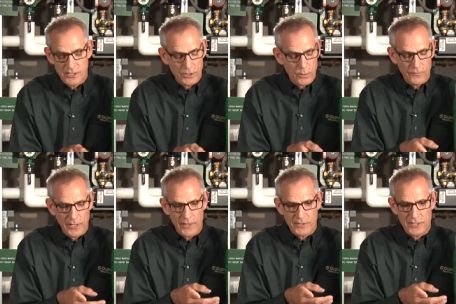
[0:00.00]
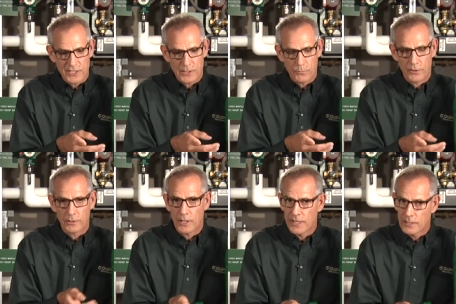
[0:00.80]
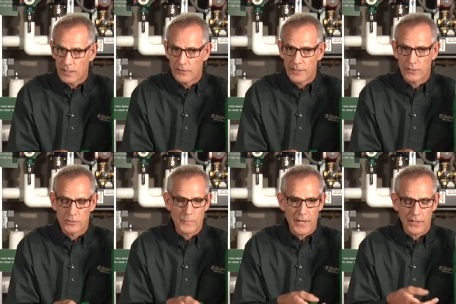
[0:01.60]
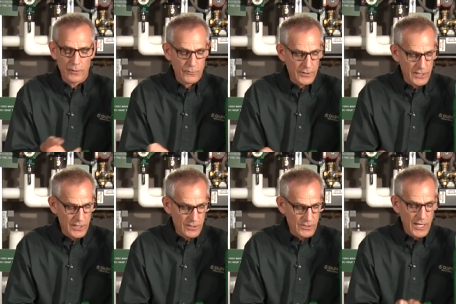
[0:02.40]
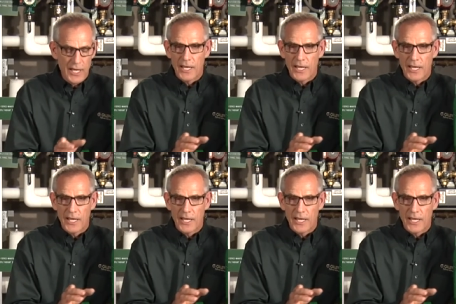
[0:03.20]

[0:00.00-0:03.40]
So if you have a system with glycol that goes bad over the years,